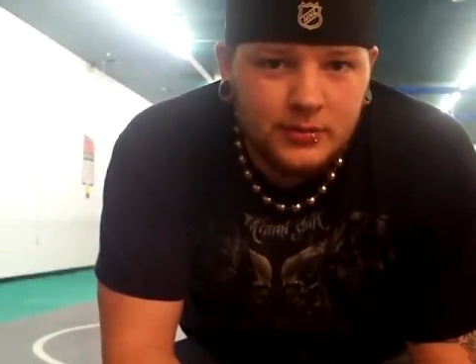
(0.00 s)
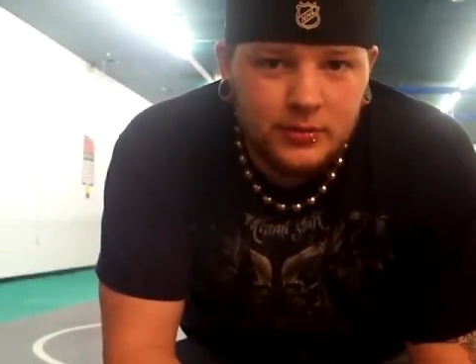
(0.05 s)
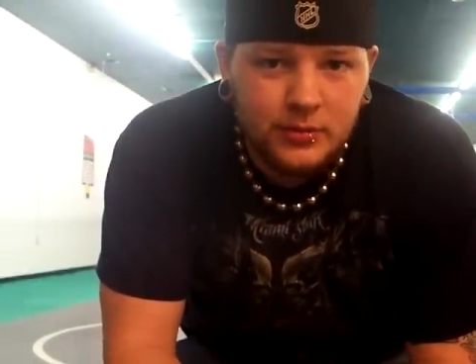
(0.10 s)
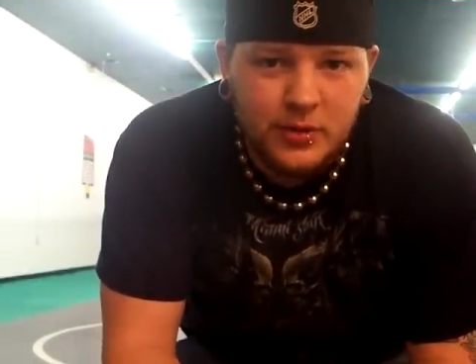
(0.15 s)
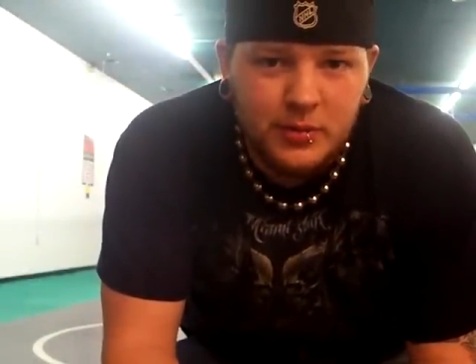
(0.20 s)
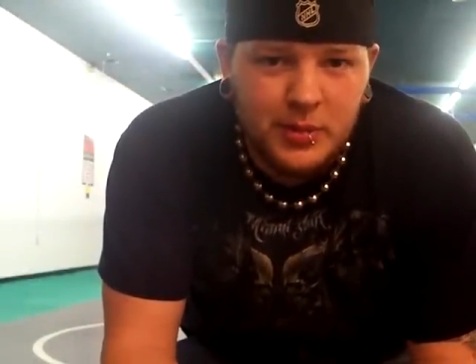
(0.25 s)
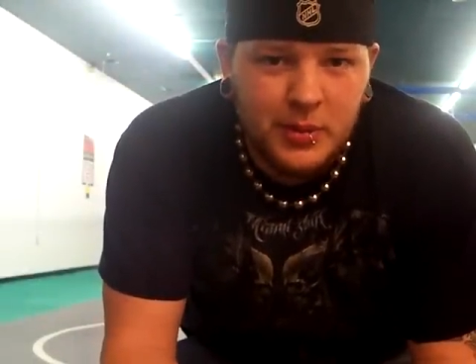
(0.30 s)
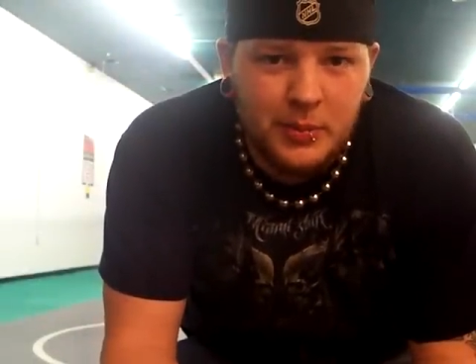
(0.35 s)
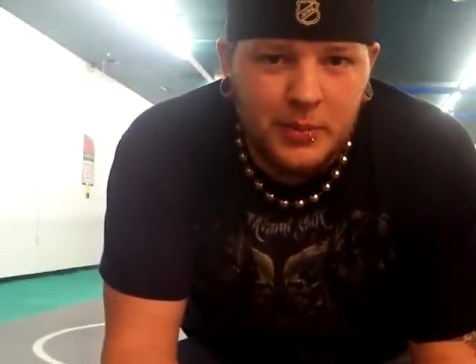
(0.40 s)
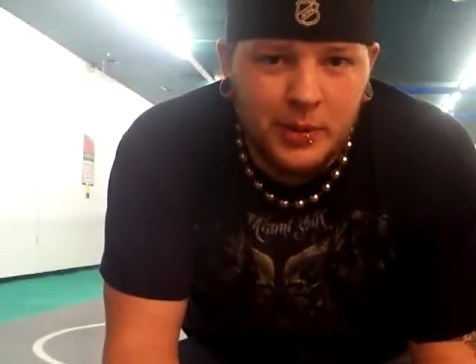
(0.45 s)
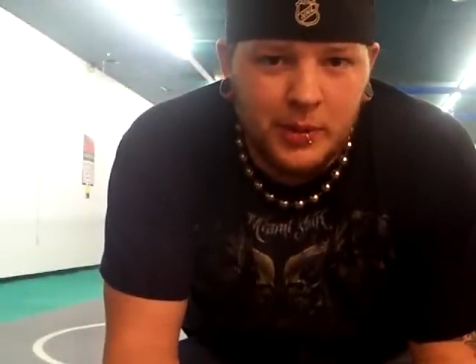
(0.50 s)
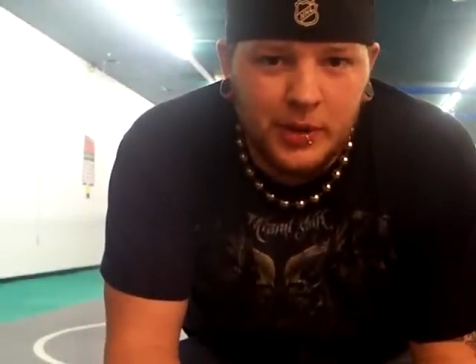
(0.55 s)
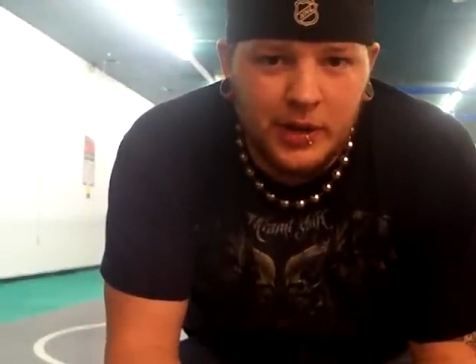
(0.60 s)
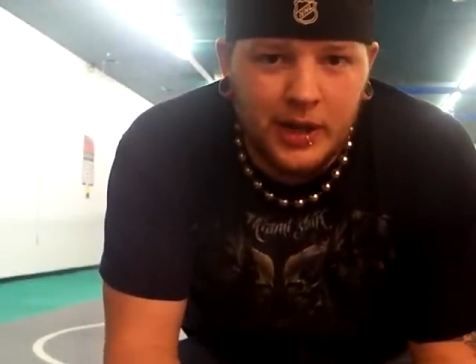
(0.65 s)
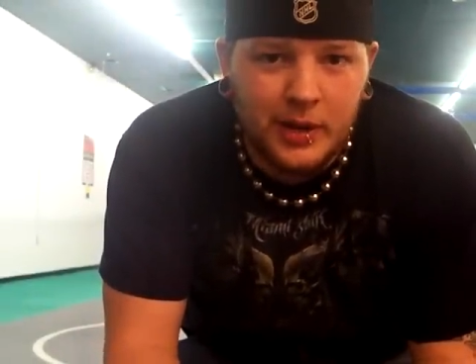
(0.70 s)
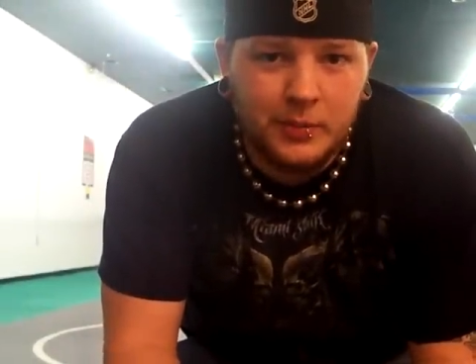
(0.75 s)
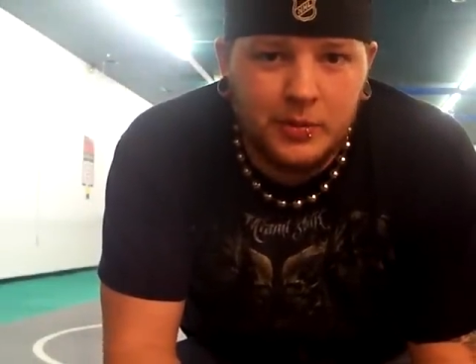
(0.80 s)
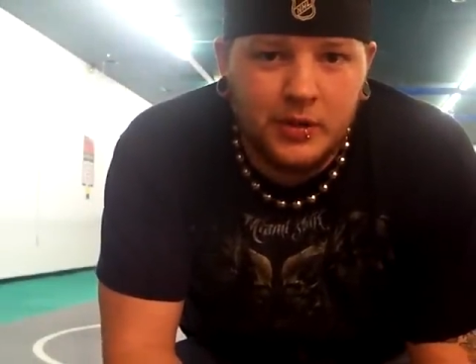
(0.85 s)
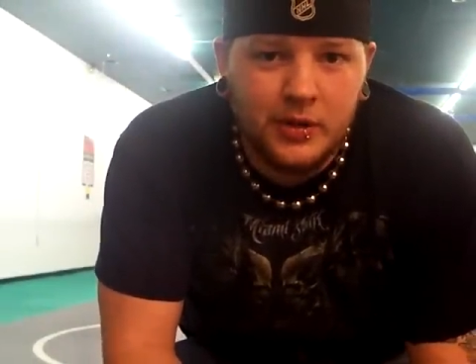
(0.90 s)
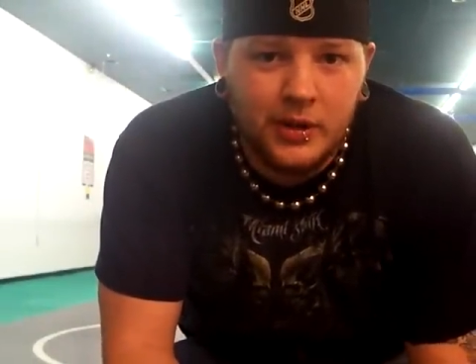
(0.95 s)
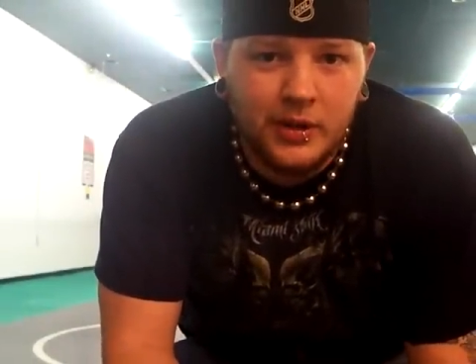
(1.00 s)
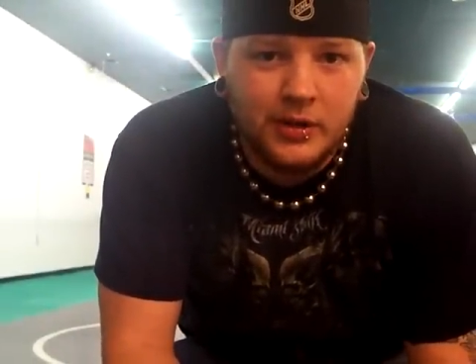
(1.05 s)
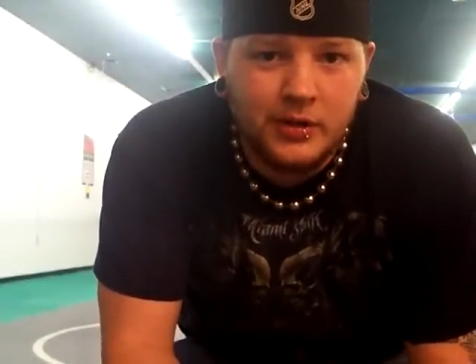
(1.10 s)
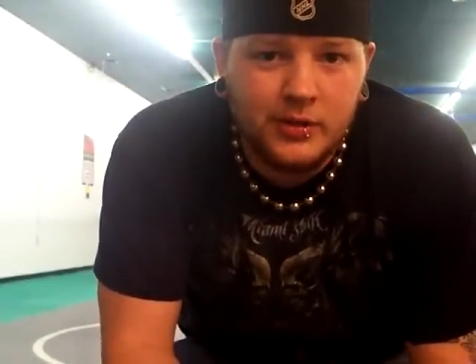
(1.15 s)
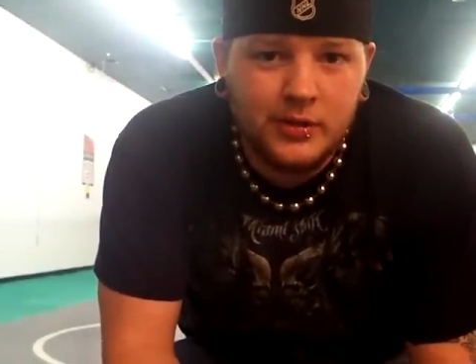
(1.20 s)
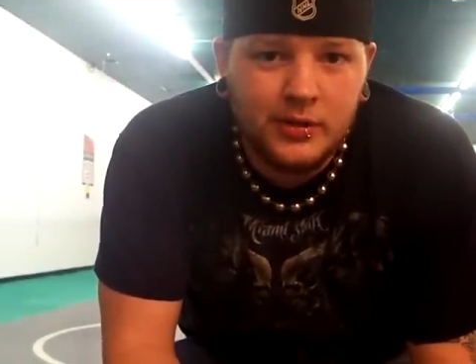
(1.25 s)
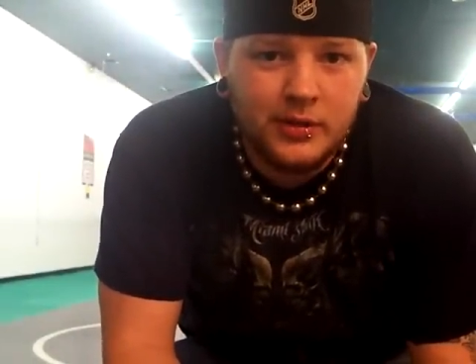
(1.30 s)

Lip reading: we've been building up to this.